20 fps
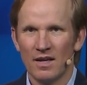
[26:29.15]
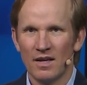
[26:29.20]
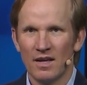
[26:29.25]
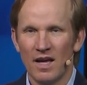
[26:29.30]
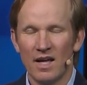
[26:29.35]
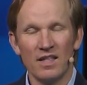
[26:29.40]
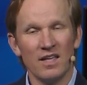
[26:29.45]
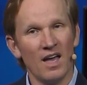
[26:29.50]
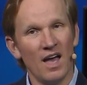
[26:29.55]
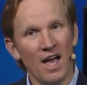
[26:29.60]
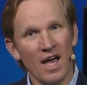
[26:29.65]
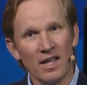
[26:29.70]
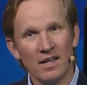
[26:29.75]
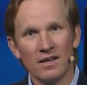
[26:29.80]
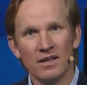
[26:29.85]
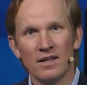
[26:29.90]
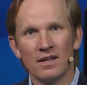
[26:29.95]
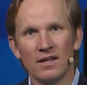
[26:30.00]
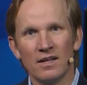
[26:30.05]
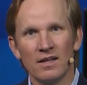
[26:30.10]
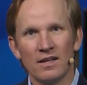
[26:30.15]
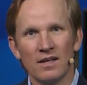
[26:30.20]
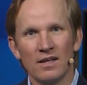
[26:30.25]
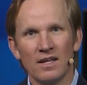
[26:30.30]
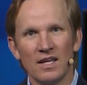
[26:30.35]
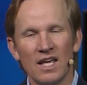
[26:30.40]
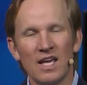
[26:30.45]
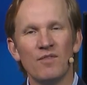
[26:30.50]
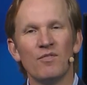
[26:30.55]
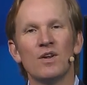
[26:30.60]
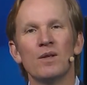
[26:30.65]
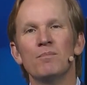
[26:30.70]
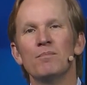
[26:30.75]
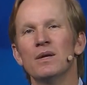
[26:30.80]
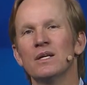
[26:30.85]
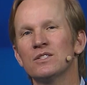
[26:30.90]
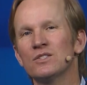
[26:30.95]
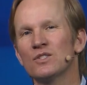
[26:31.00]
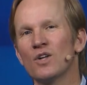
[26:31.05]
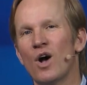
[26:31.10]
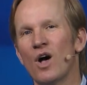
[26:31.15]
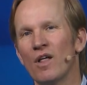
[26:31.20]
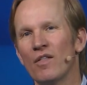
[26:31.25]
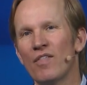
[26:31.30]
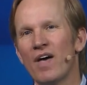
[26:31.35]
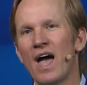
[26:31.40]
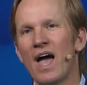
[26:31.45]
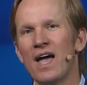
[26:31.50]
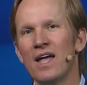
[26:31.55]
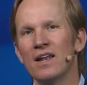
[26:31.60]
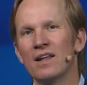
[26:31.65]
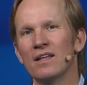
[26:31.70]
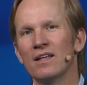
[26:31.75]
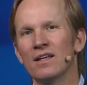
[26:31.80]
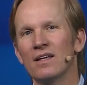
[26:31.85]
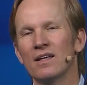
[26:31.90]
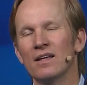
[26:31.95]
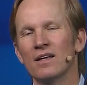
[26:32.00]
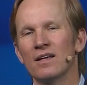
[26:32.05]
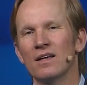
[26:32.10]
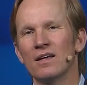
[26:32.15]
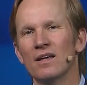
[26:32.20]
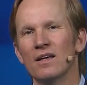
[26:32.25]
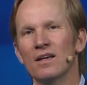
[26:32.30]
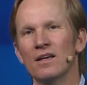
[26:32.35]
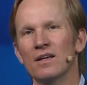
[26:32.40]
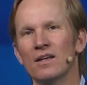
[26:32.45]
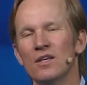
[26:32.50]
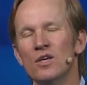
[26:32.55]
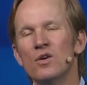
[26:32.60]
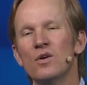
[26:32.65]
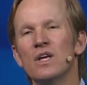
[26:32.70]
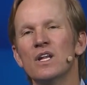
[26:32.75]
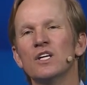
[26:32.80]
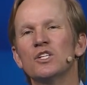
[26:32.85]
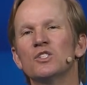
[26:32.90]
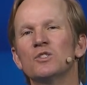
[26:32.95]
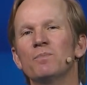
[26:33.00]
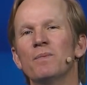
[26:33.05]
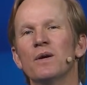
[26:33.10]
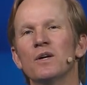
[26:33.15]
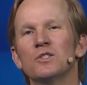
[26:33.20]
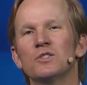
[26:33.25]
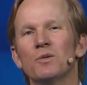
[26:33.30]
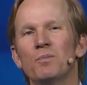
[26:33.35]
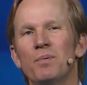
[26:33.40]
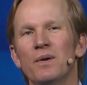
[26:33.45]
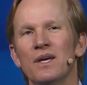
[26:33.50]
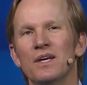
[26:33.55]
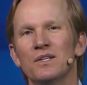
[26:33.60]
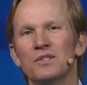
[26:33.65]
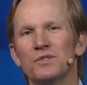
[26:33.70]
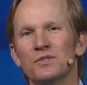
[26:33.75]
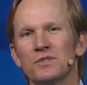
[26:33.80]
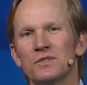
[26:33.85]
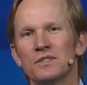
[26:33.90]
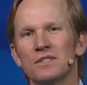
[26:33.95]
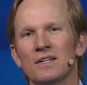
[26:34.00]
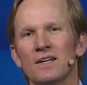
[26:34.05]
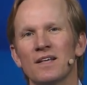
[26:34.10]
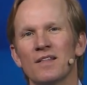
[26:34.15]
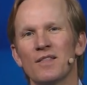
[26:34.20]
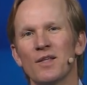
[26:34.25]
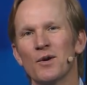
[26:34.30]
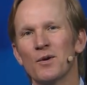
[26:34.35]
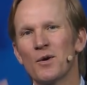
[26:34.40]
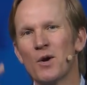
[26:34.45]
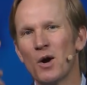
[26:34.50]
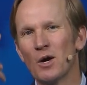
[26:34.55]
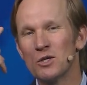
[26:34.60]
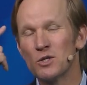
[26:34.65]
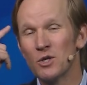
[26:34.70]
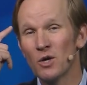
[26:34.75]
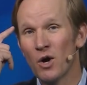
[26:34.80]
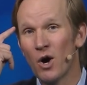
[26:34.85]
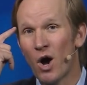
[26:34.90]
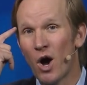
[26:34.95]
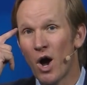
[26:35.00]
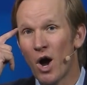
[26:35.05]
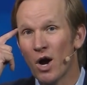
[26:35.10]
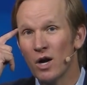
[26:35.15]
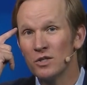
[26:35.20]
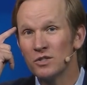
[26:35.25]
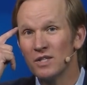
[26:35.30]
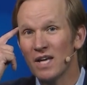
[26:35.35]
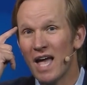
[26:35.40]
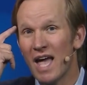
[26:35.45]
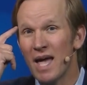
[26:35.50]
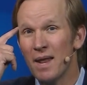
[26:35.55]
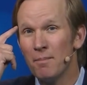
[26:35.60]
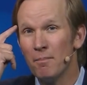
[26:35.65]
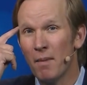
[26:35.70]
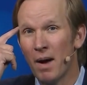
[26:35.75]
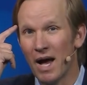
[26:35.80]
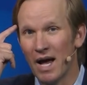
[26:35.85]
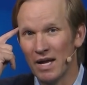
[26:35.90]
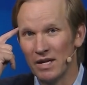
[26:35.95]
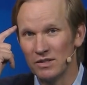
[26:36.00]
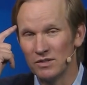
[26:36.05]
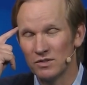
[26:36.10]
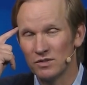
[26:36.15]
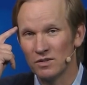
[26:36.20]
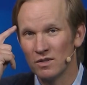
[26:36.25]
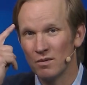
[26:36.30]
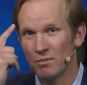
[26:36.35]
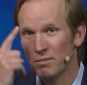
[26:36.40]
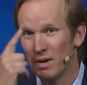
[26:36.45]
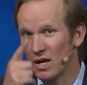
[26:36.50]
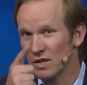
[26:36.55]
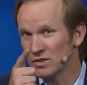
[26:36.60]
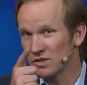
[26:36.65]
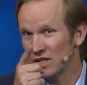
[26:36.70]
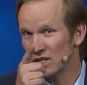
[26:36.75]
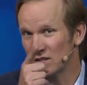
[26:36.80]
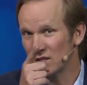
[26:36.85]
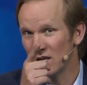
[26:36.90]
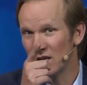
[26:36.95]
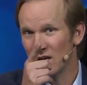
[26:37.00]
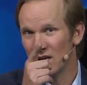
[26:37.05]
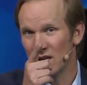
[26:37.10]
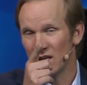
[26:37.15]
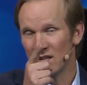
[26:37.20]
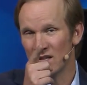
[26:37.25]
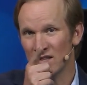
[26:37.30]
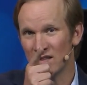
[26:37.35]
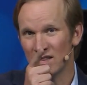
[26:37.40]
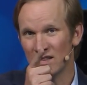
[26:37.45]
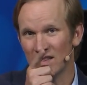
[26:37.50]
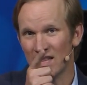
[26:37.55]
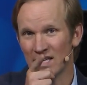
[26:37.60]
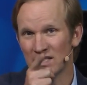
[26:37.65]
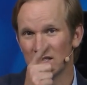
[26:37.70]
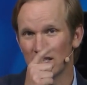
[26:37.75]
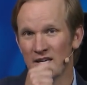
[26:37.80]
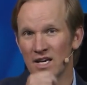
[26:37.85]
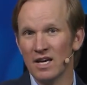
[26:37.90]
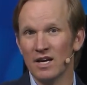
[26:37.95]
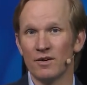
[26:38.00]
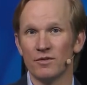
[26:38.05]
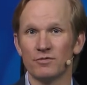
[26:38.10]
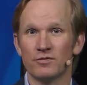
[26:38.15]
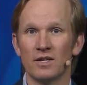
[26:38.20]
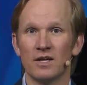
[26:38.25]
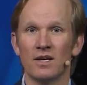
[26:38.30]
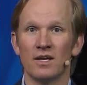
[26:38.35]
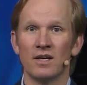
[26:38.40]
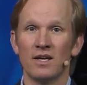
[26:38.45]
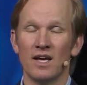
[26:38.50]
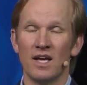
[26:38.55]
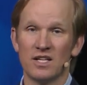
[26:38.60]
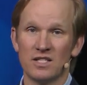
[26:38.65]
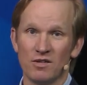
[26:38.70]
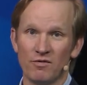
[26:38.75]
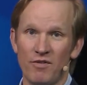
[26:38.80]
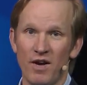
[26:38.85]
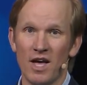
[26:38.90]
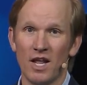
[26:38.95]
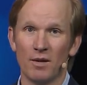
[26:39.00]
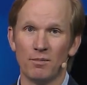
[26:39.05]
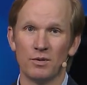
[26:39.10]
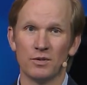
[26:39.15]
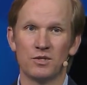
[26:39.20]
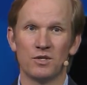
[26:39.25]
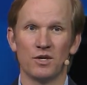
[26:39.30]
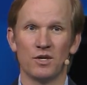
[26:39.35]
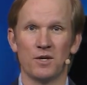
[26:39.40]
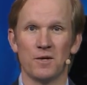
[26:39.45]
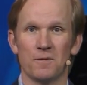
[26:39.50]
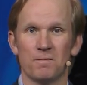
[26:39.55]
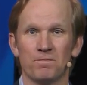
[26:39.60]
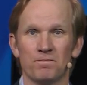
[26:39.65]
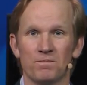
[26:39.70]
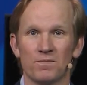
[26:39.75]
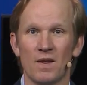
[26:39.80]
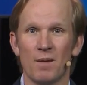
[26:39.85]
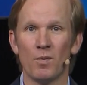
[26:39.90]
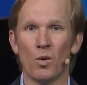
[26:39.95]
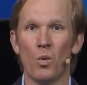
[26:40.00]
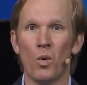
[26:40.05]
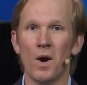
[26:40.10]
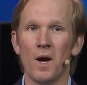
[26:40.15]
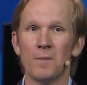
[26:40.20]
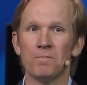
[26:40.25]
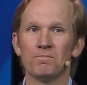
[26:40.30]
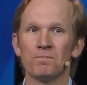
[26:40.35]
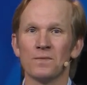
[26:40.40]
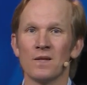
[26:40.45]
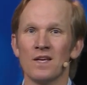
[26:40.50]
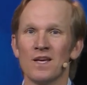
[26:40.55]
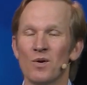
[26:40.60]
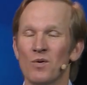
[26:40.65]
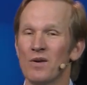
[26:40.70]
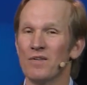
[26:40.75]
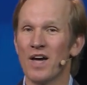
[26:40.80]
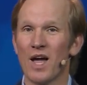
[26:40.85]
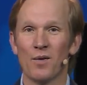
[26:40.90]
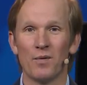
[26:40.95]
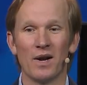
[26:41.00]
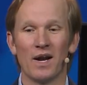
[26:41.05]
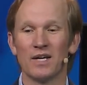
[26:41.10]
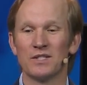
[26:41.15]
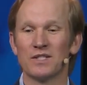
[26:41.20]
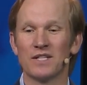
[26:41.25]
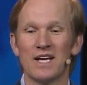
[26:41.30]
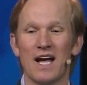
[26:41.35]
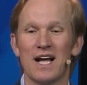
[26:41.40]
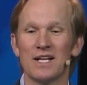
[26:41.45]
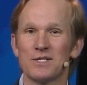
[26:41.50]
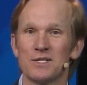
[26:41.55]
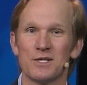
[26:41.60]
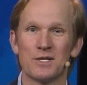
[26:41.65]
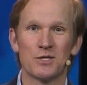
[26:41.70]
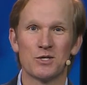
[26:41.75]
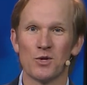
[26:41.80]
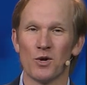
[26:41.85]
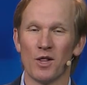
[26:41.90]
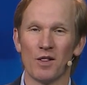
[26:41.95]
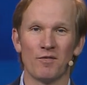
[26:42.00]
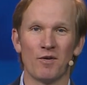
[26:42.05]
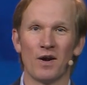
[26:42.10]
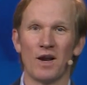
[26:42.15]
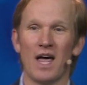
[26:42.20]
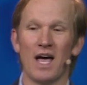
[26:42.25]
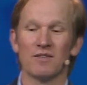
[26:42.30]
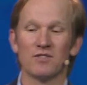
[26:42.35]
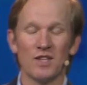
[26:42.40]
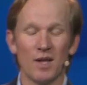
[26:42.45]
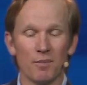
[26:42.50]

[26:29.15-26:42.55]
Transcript: And yet, even amidst all that, you can experience a peace that'll guard your hearts and minds. Paul says that's a gift, and it's available to you Number one, we've got to realize that God's in control of our lives.